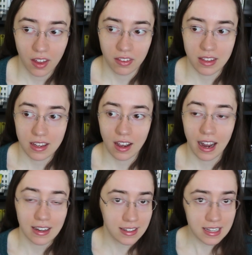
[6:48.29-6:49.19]
the
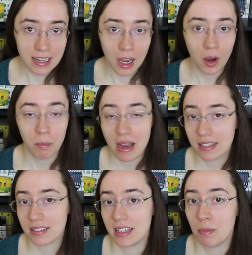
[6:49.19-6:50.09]
idea may
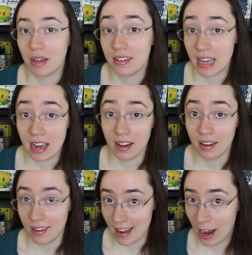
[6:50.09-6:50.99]
seem
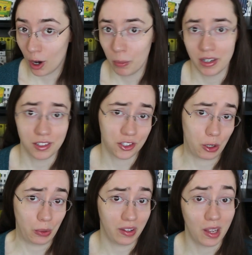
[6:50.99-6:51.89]
dated now, but it
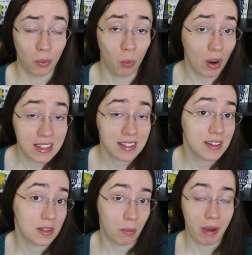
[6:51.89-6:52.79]
certainly
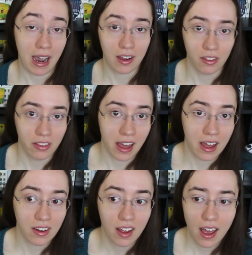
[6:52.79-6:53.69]
wasn't back
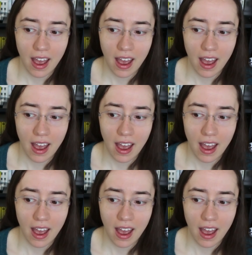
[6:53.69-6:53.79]
then.